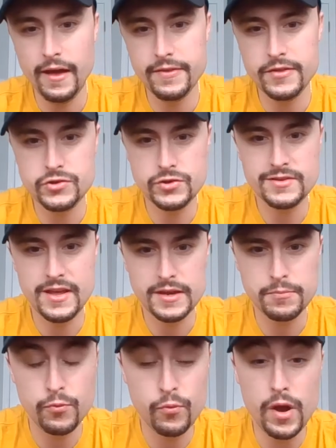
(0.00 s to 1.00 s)
This should
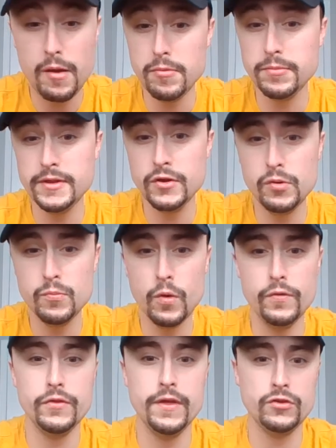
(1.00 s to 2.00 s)
take probably no
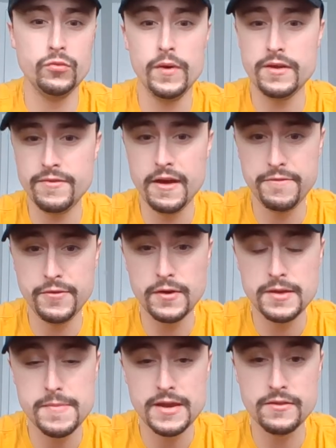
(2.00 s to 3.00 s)
more than like
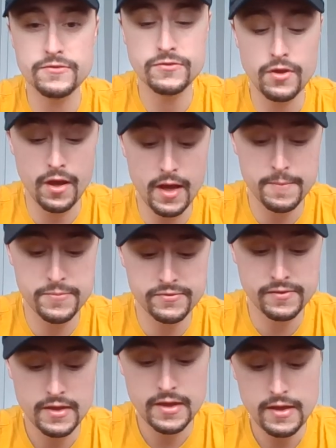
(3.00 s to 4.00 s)
25-30 minutes
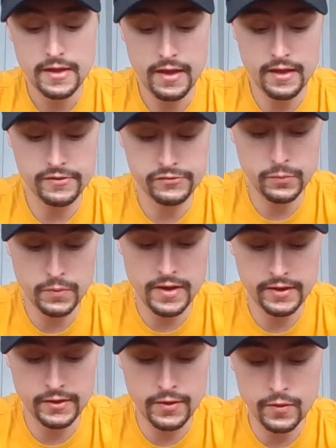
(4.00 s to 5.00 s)
tops. So we're
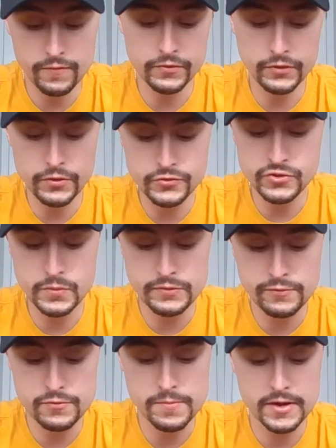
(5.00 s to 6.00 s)
not going to overload you with
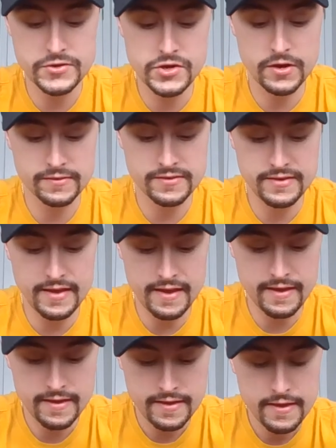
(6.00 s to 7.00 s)
too much here
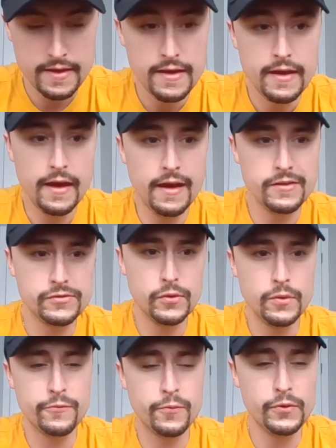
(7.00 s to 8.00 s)
today.
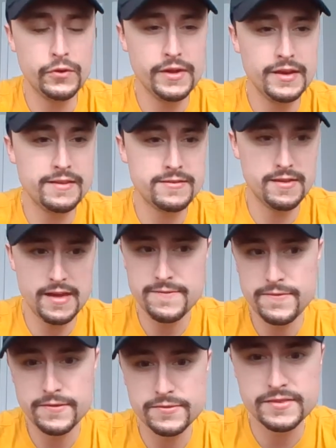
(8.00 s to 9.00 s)
So if we're looking at slide
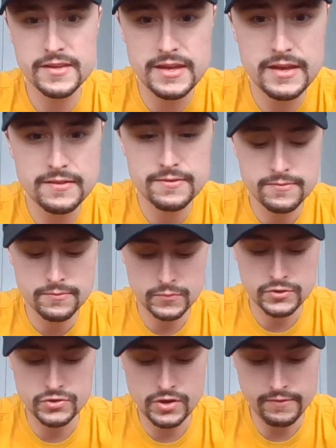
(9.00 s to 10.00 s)
15,
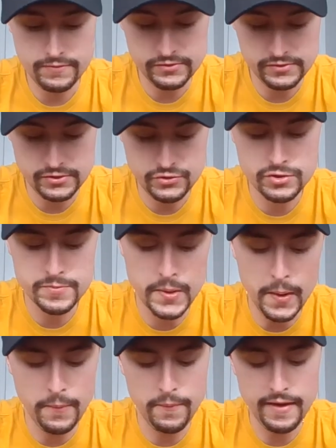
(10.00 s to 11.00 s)
which obviously you should be
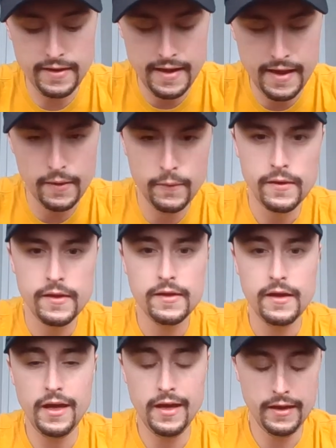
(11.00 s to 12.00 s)
on right now,
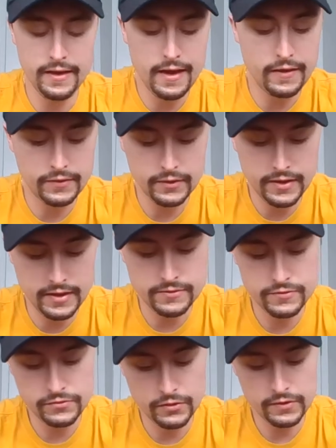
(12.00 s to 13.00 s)
I'll go ahead
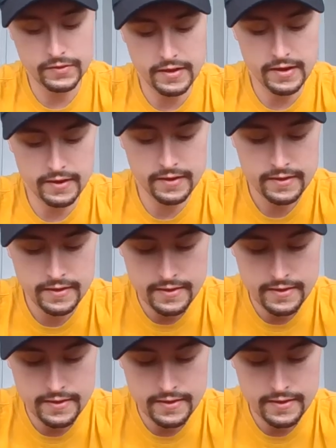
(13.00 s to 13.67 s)
and start there.